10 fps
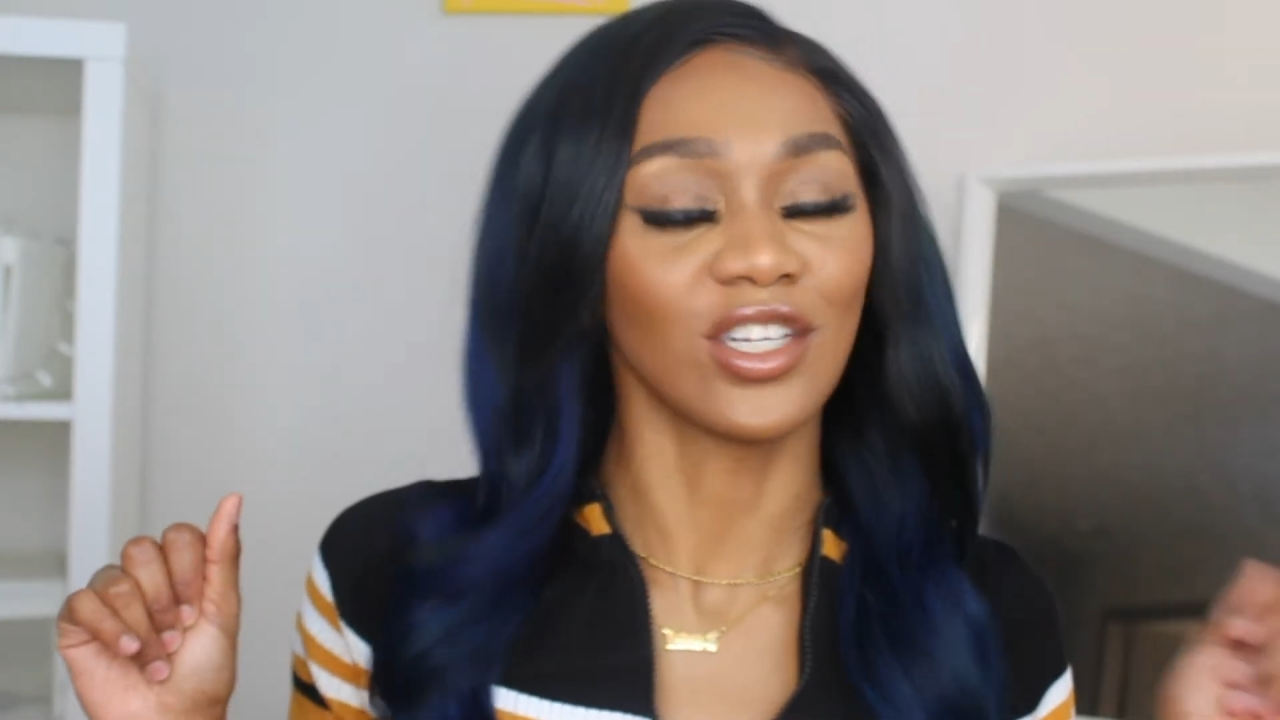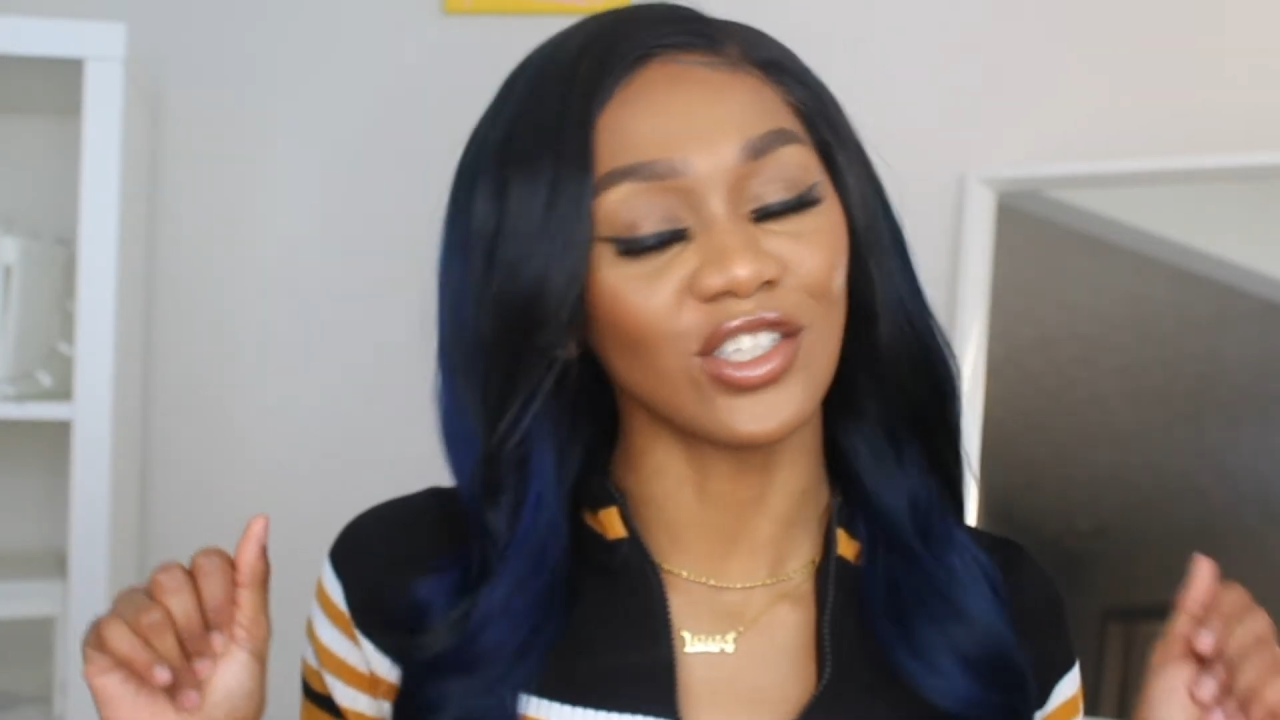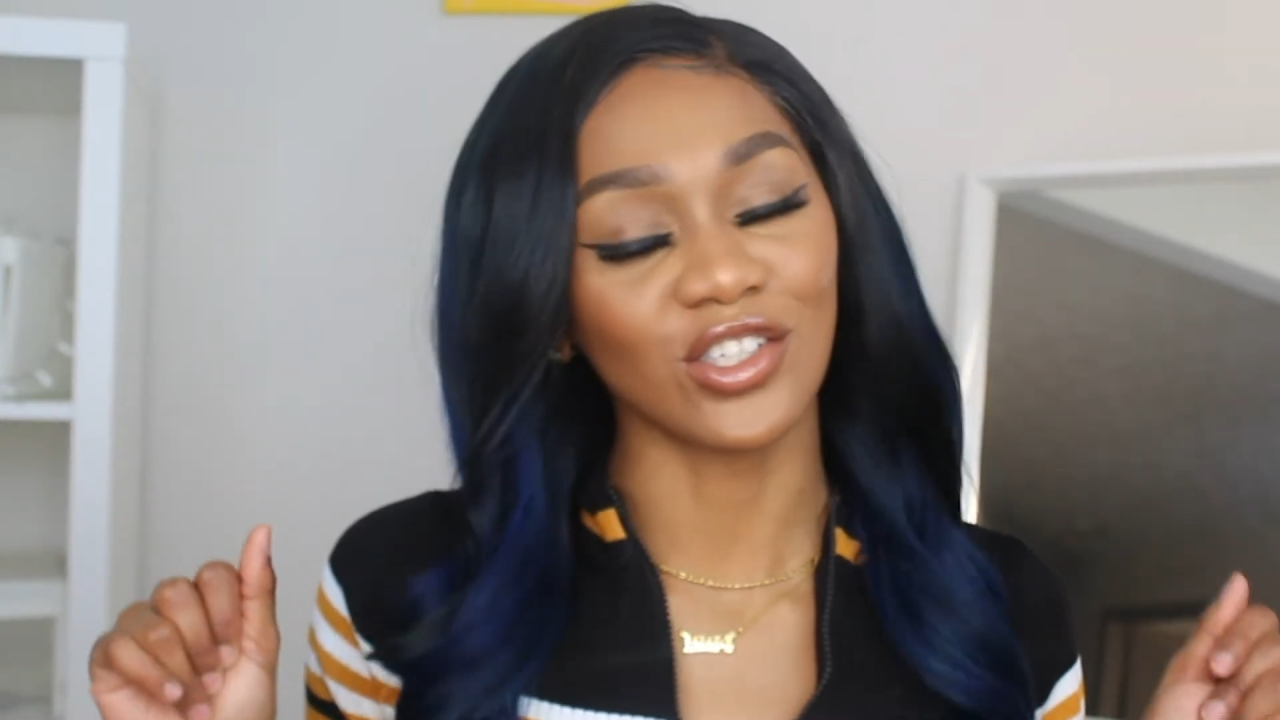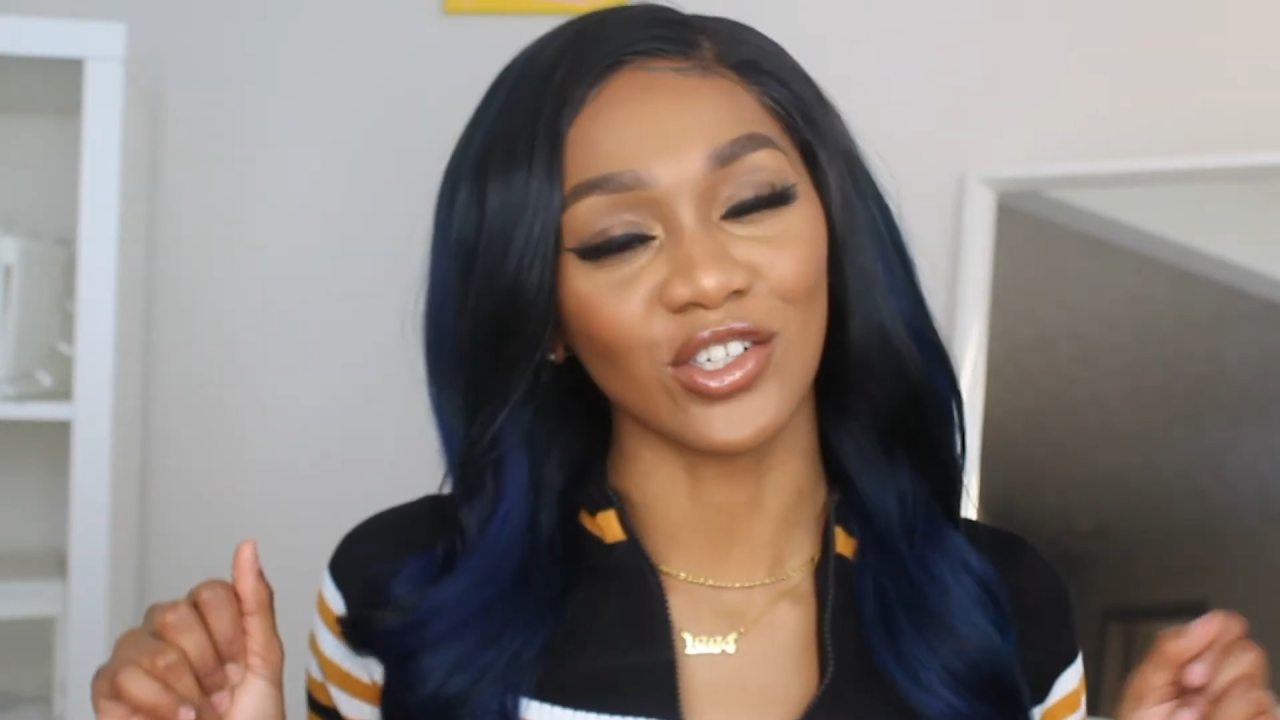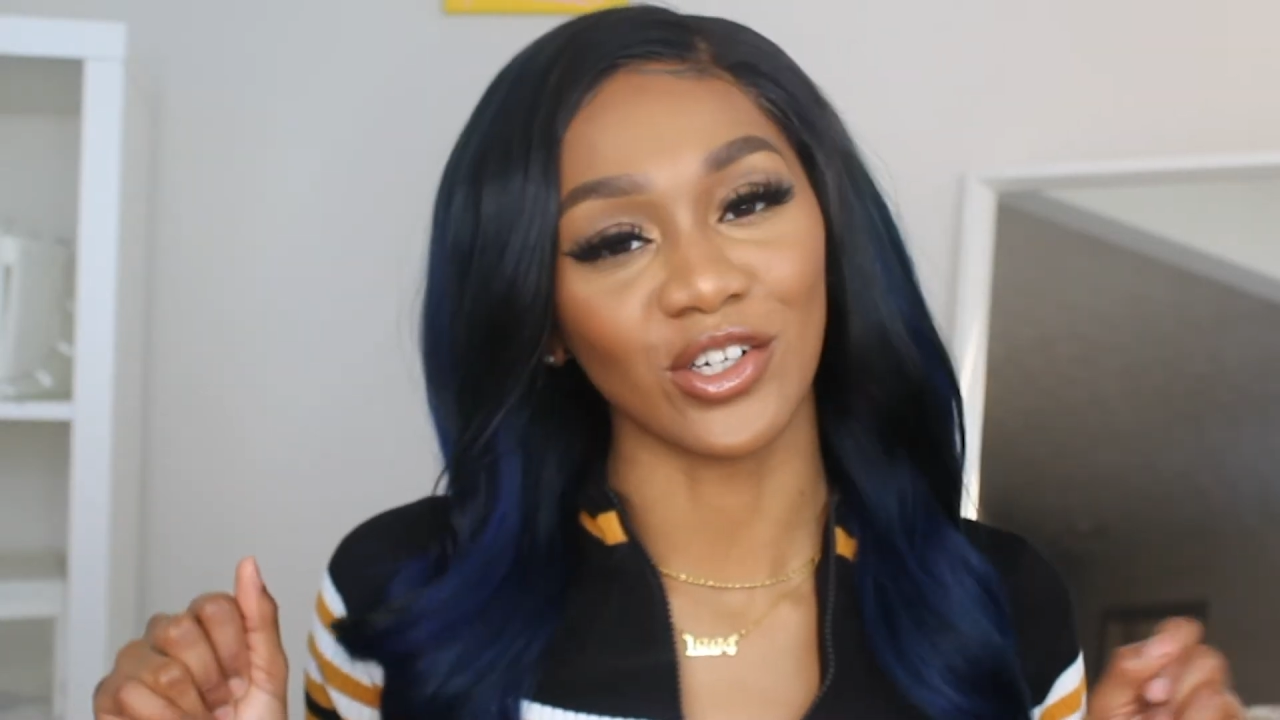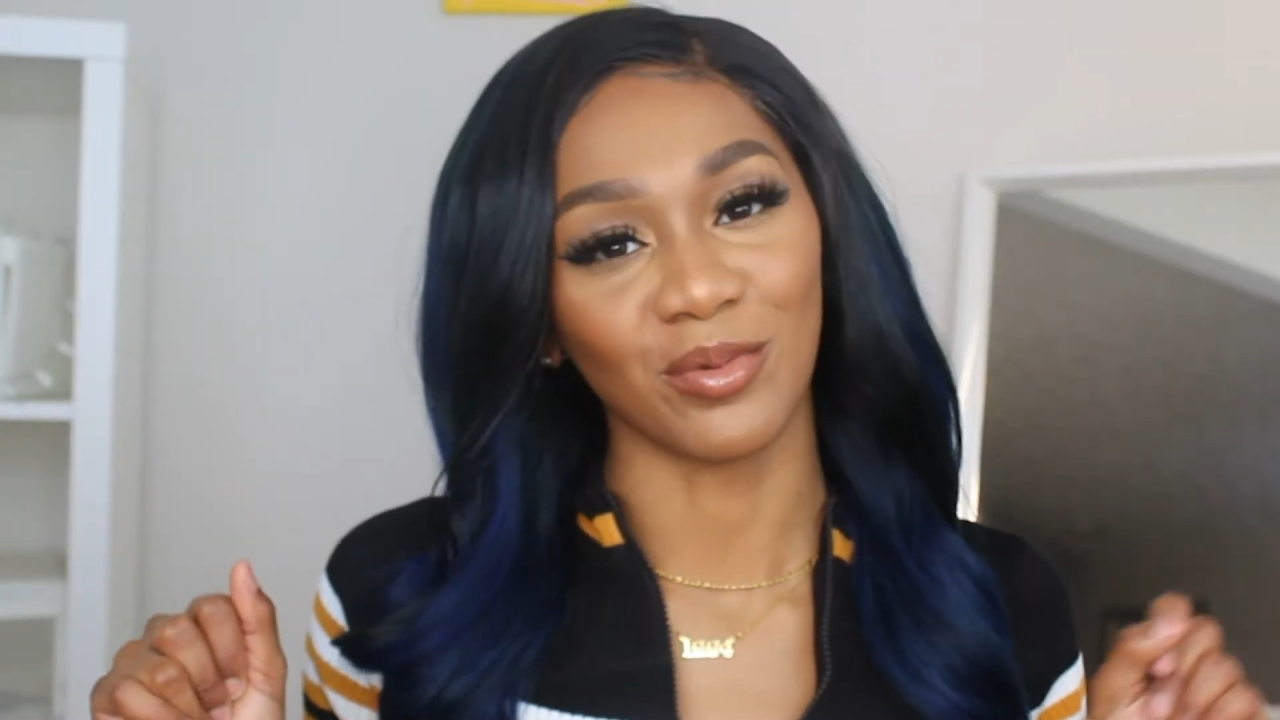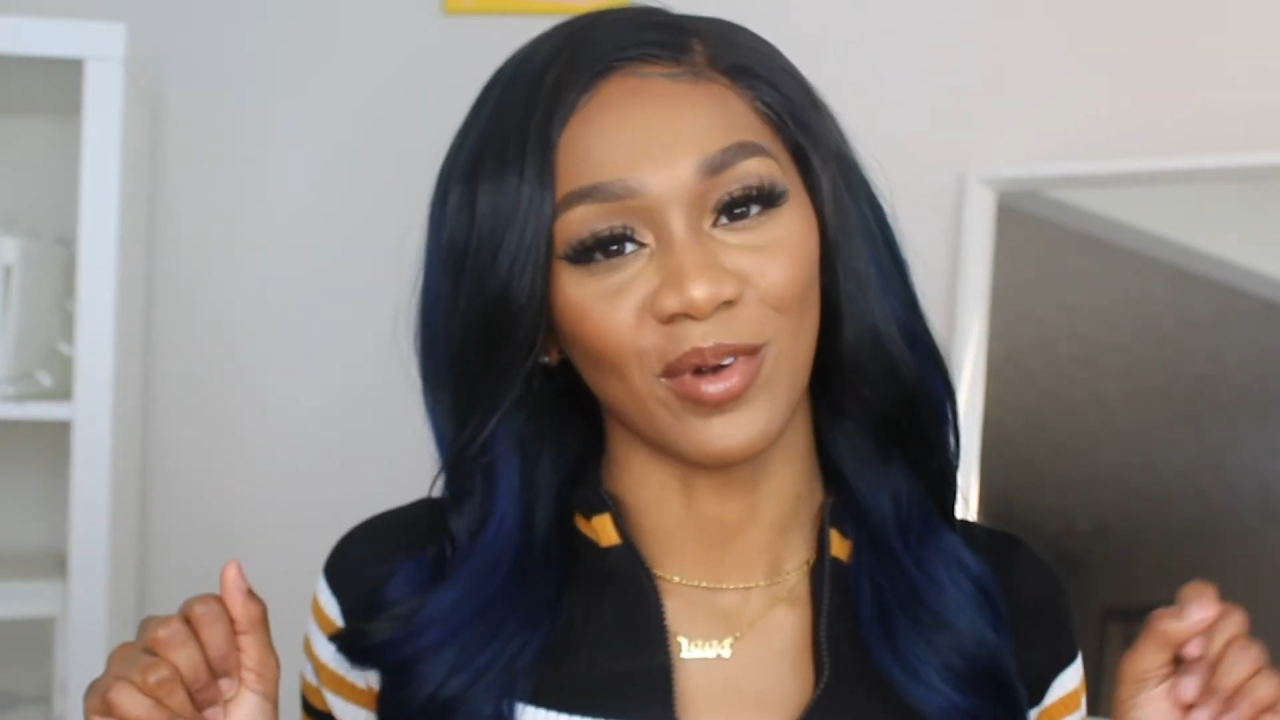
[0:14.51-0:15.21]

It's your girl